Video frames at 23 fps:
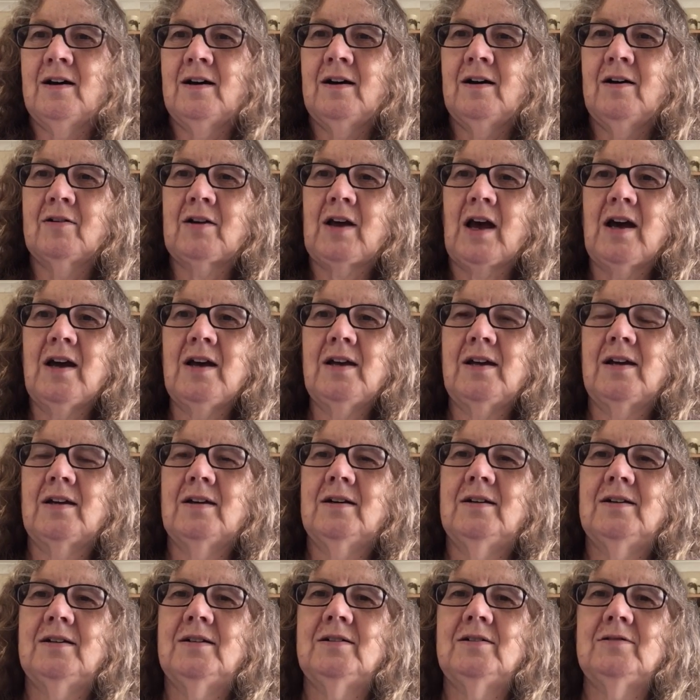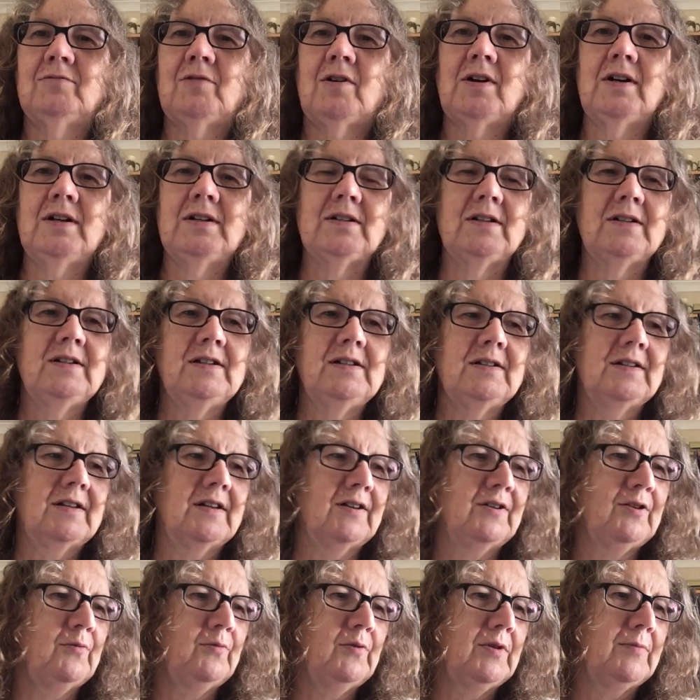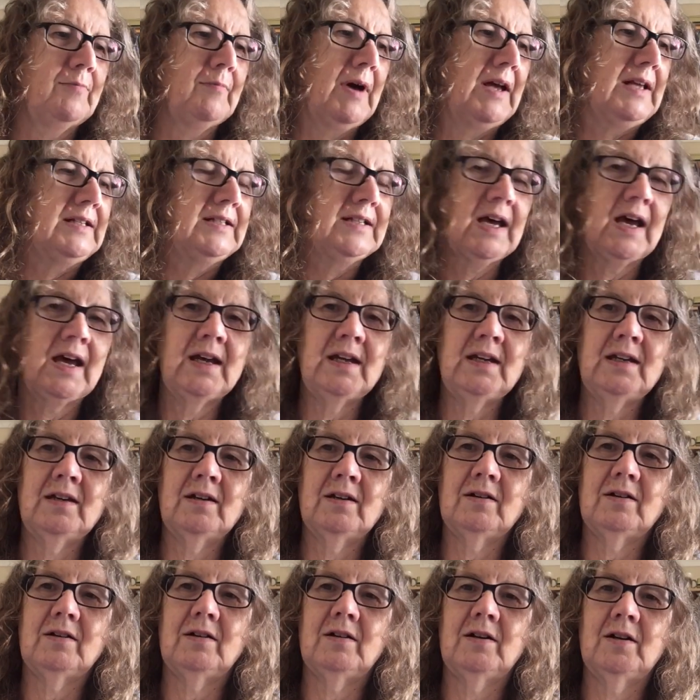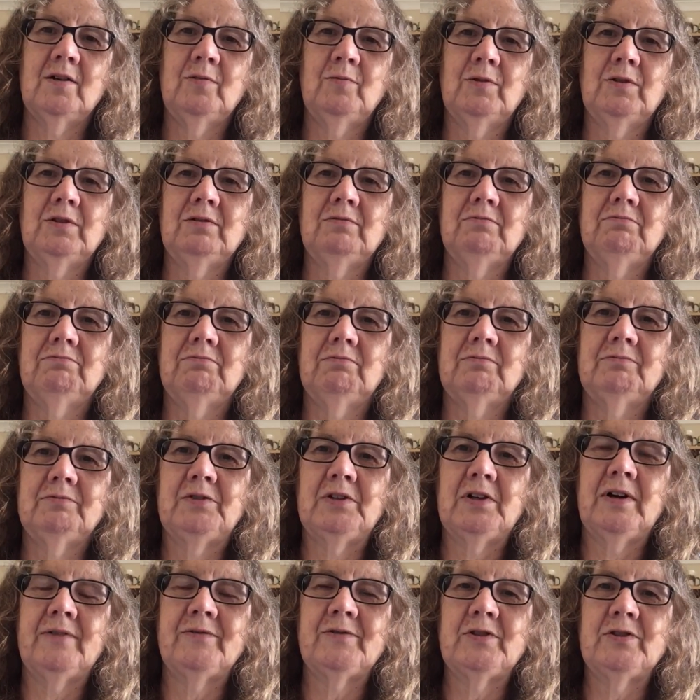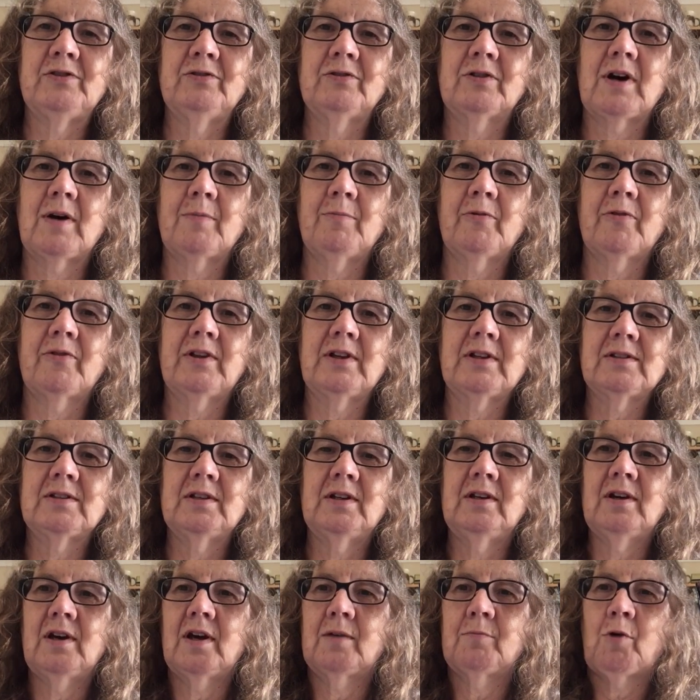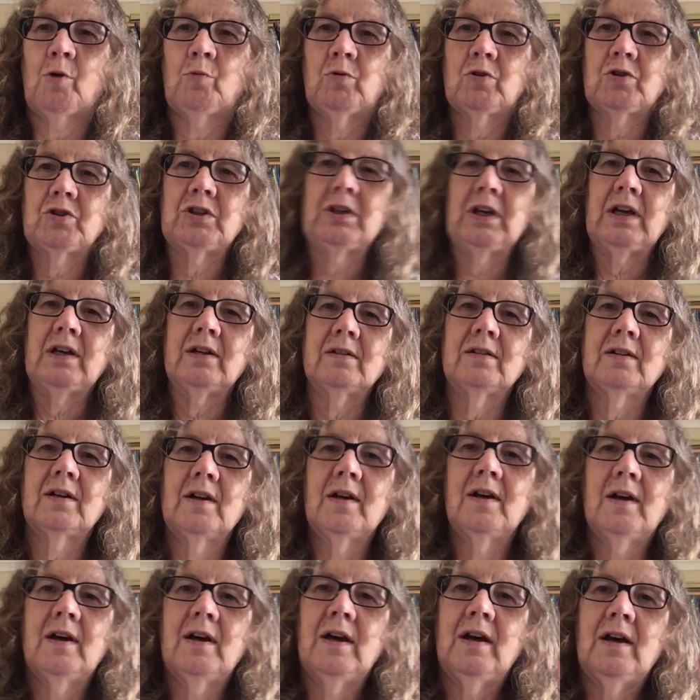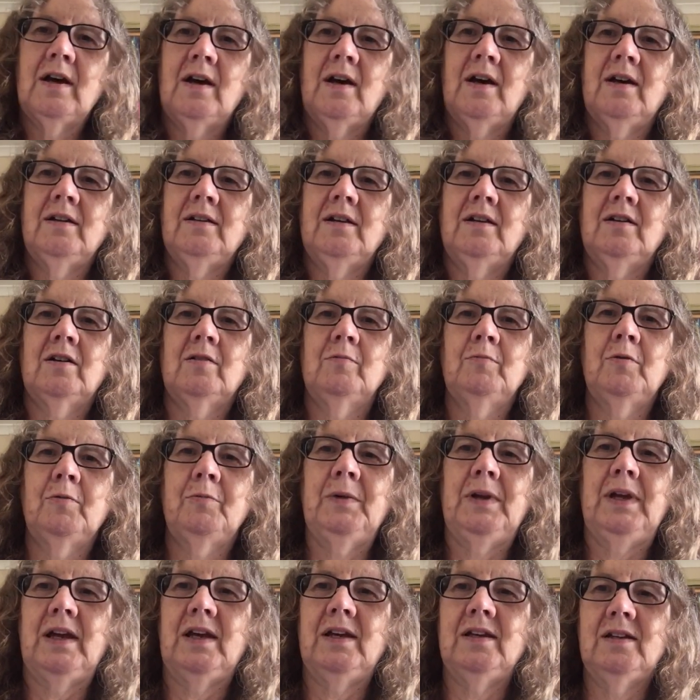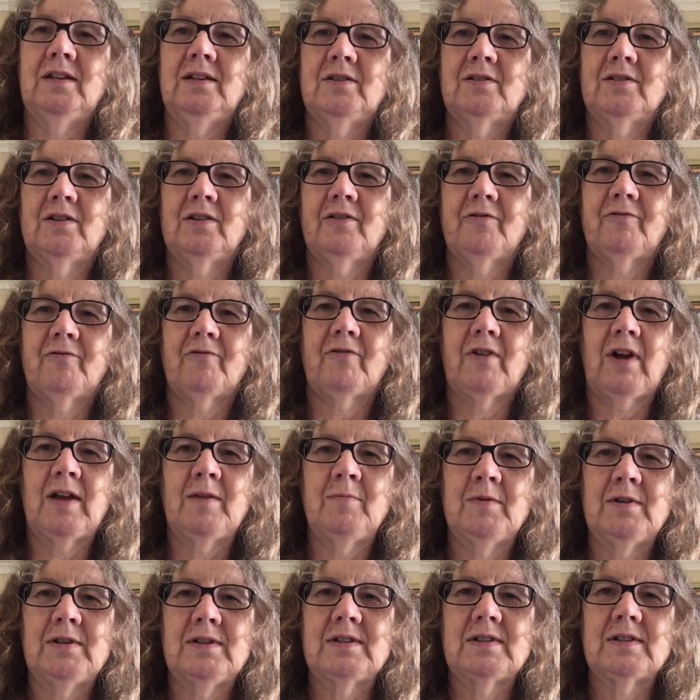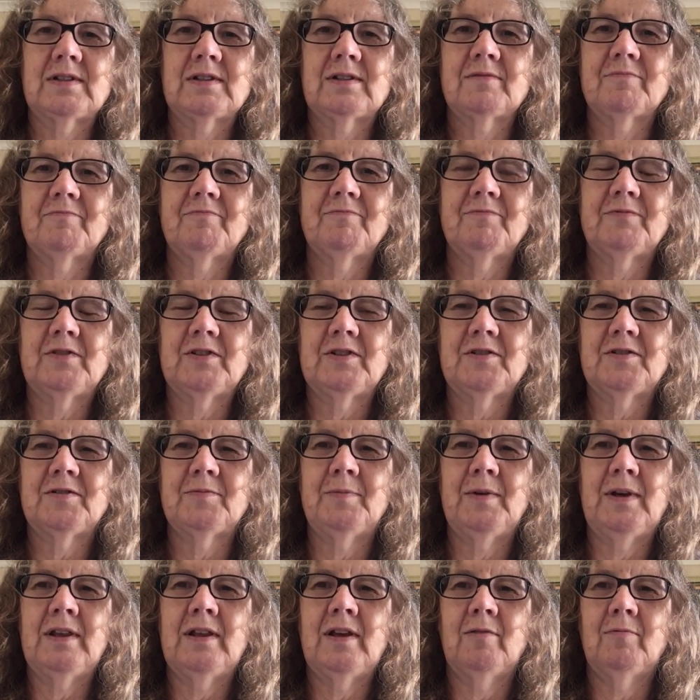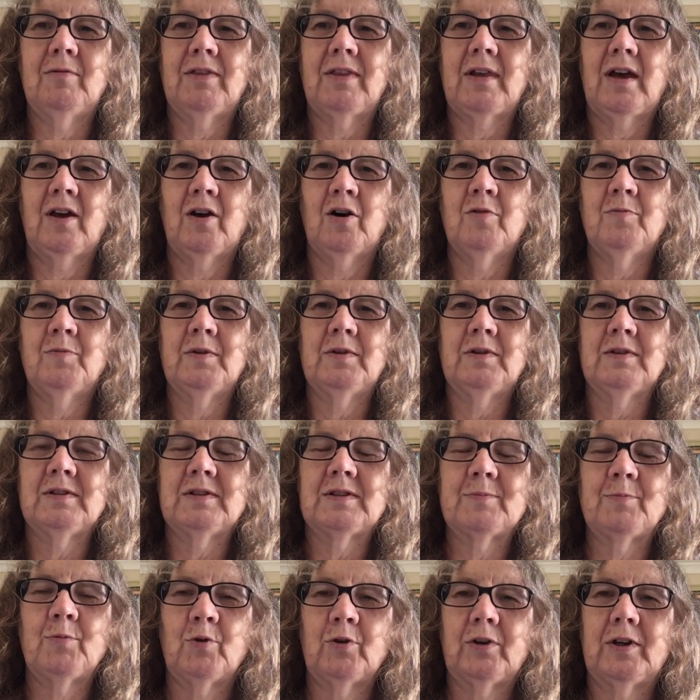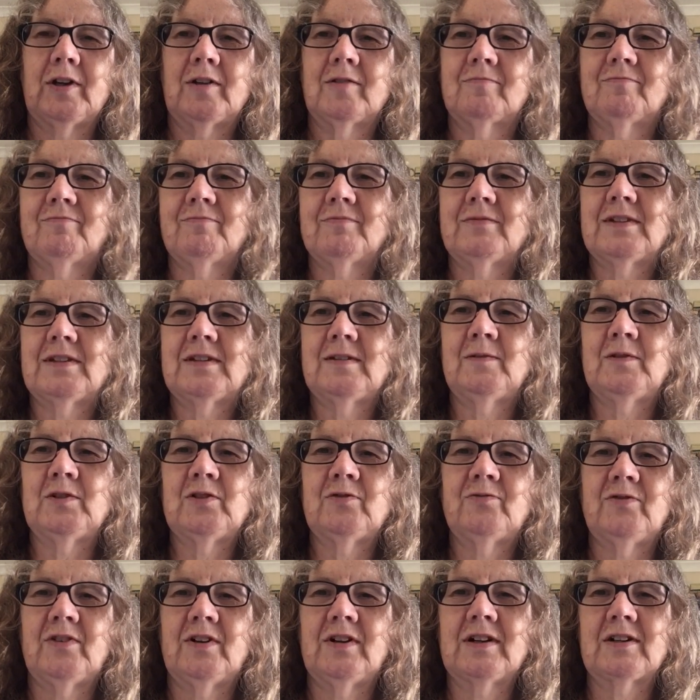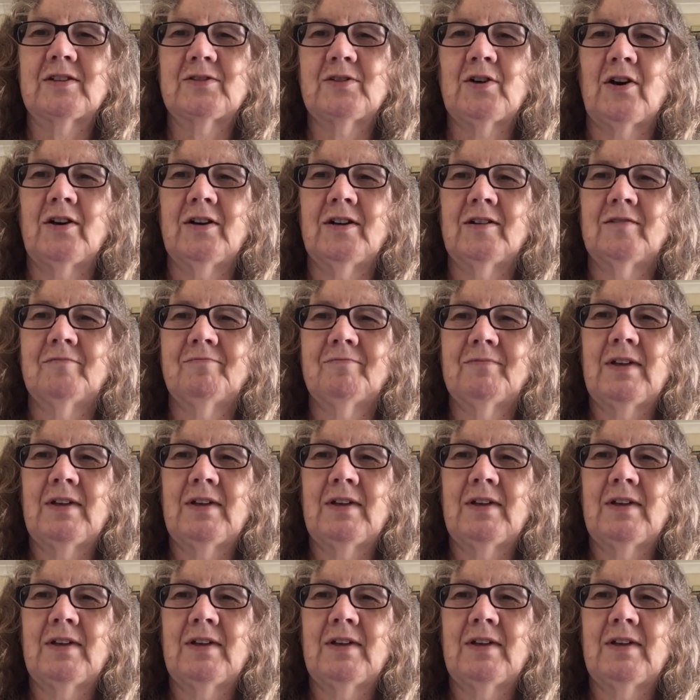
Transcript: okay, right, I need to get on with my day. I will have to do a couple of things here, hang my washing out, and then I will be heading to the framers to be there when they open this morning, which is very exciting.